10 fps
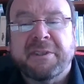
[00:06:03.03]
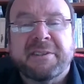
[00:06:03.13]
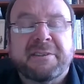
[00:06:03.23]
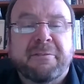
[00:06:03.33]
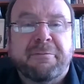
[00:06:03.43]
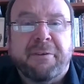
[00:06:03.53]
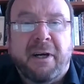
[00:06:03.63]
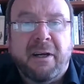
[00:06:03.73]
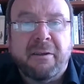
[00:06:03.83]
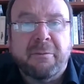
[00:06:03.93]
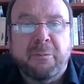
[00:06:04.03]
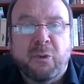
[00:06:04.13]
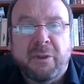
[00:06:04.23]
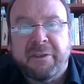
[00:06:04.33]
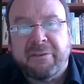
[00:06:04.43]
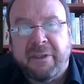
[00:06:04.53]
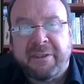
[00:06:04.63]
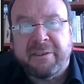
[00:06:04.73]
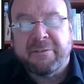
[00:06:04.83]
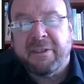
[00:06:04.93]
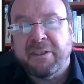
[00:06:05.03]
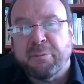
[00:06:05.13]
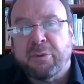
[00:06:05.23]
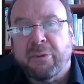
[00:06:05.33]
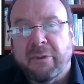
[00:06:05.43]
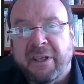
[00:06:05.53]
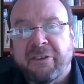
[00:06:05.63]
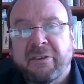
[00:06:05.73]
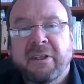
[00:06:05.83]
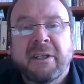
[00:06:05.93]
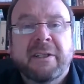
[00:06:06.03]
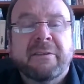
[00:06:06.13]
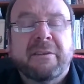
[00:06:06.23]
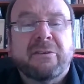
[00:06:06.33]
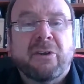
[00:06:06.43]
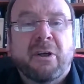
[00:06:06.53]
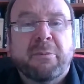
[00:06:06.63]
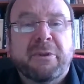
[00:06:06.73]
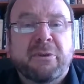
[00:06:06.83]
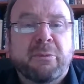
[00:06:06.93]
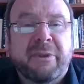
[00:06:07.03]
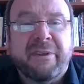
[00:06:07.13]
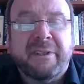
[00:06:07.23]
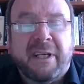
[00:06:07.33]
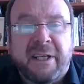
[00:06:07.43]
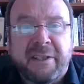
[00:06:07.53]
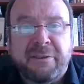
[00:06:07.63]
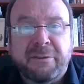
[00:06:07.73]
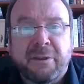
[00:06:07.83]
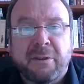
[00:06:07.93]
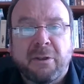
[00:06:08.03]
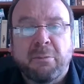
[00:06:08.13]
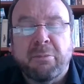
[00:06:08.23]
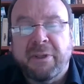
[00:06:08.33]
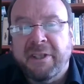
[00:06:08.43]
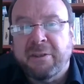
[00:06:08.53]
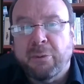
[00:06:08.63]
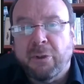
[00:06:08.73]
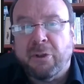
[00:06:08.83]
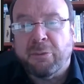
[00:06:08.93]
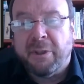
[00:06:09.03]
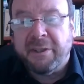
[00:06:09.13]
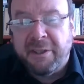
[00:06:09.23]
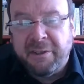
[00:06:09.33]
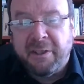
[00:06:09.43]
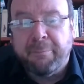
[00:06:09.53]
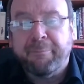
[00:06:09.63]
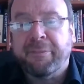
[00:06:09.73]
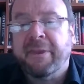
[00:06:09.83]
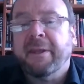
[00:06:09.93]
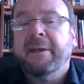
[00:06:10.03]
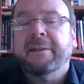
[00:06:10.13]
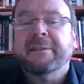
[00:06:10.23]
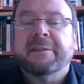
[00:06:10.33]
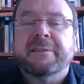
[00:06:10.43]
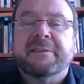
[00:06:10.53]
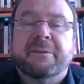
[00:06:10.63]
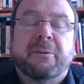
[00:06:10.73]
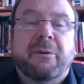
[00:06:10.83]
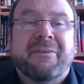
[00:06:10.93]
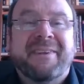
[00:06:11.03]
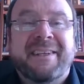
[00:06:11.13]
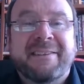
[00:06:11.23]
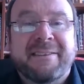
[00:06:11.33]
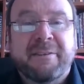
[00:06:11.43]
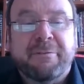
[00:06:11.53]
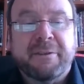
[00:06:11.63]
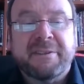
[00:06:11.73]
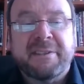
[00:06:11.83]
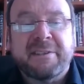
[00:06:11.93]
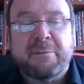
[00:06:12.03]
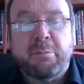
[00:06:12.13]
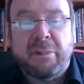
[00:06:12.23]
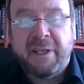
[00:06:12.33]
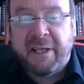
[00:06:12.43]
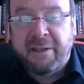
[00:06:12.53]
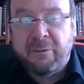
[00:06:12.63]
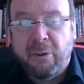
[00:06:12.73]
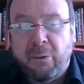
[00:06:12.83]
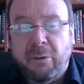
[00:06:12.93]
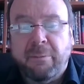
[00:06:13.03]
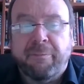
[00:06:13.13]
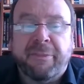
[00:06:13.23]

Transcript: is far more attractive than the progression determined with an eye to your complete worldwide income. So these differences play a role.